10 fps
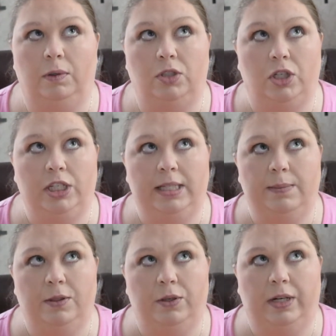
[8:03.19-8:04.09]
Josh gets
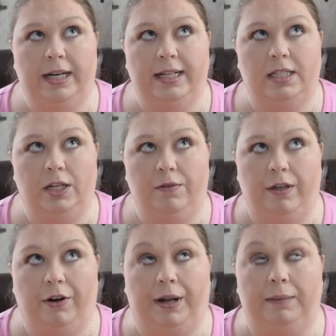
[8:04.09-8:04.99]
up at 3 and it's
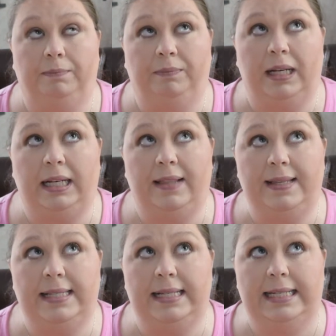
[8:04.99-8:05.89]
2.30. I've done
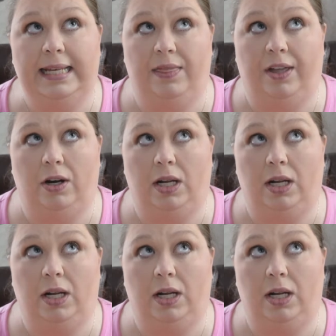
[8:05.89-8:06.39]
this at 10.30.